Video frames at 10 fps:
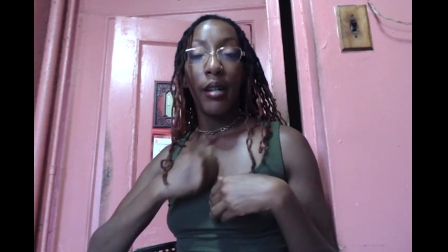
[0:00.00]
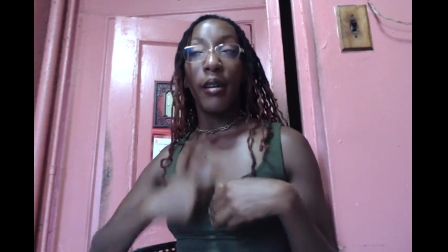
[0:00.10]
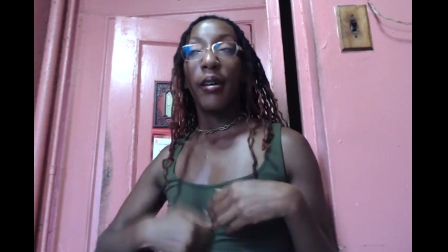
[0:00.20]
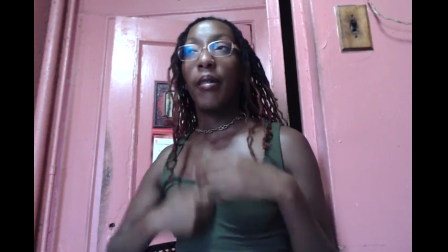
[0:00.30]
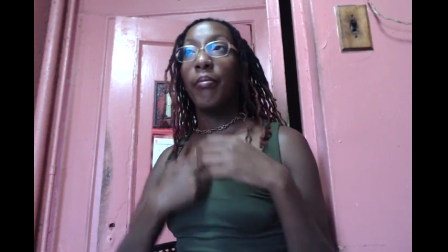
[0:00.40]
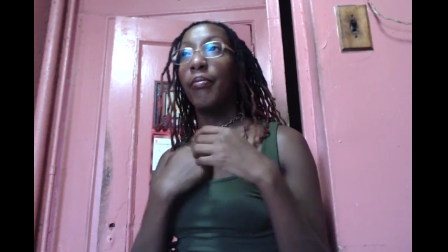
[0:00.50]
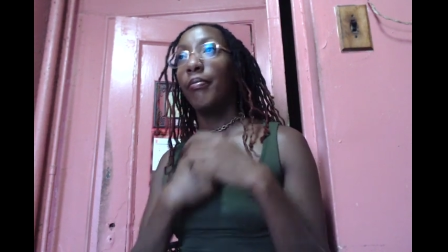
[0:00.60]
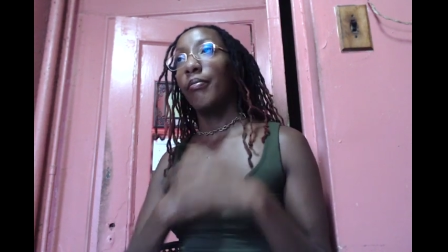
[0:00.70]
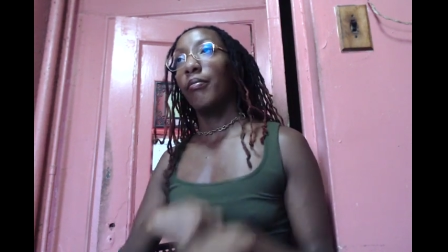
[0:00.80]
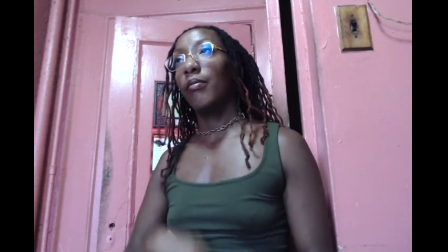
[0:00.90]
I
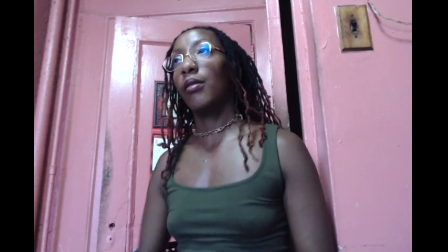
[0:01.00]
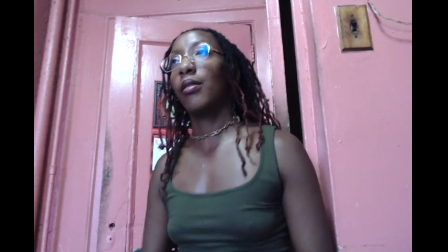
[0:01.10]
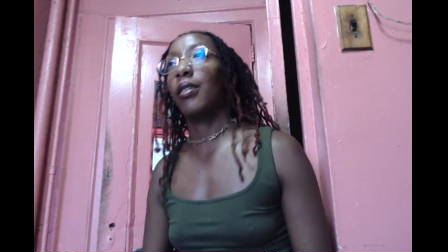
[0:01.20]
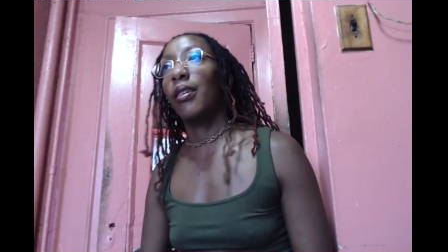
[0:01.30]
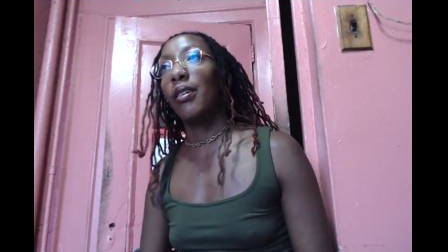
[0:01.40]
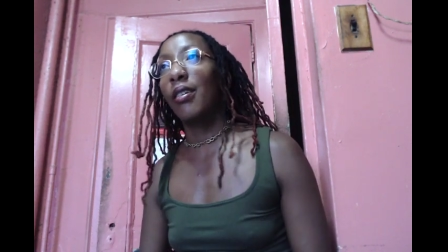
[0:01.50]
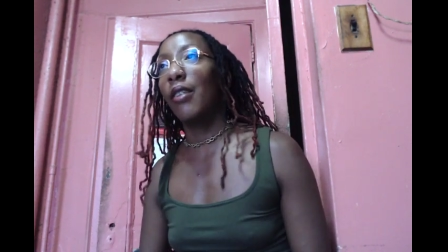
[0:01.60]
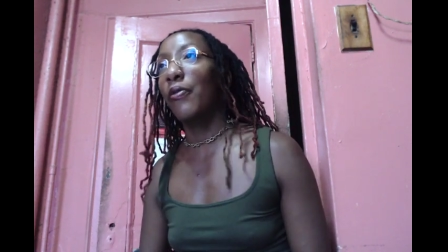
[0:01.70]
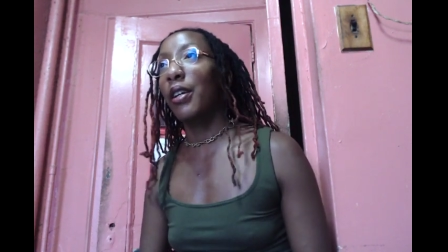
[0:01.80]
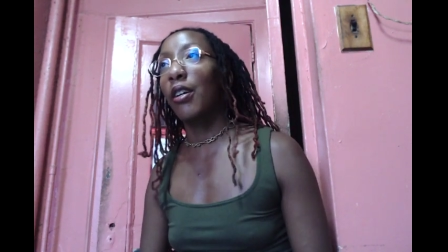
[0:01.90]

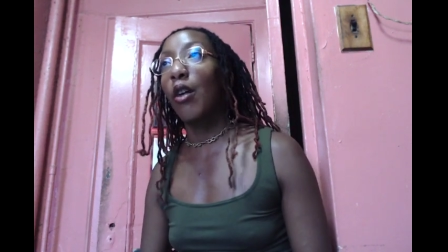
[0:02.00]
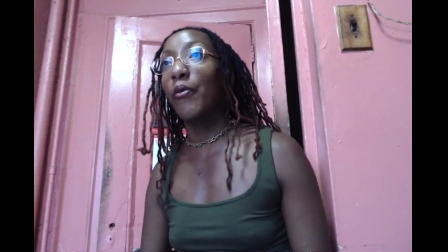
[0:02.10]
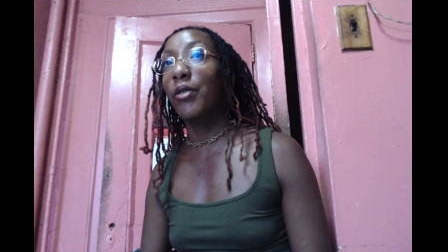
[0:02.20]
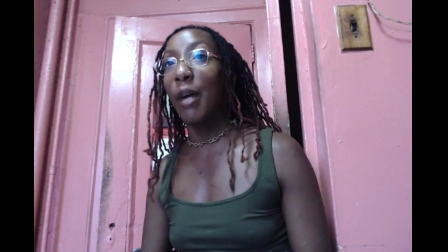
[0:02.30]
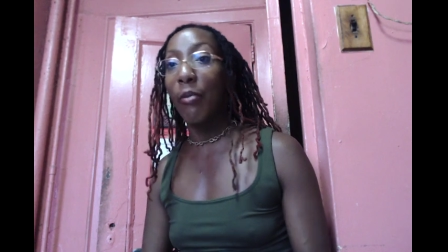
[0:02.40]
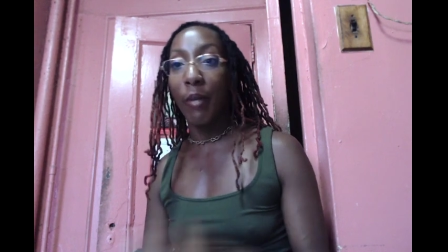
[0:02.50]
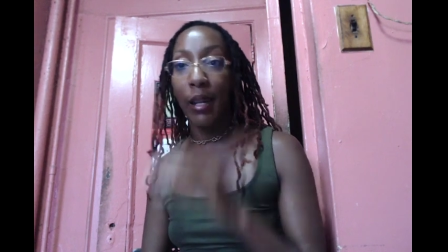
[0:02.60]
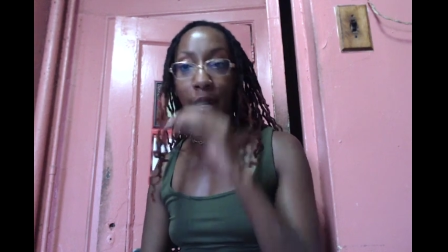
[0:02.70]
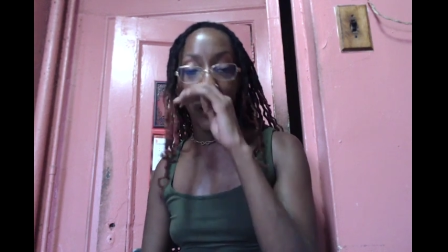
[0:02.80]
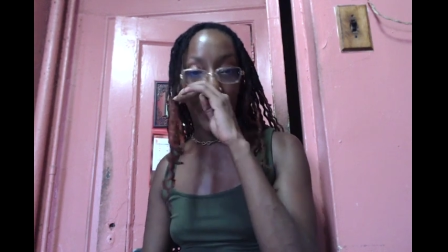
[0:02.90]
forget off the top of my
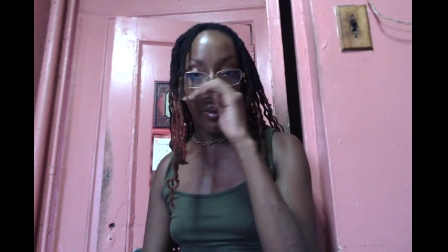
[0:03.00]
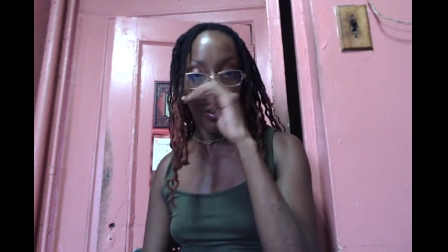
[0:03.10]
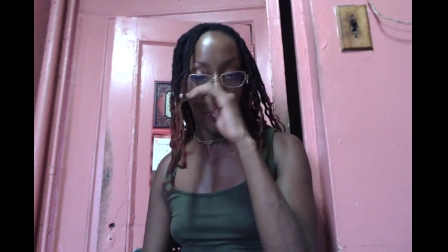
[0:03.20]
head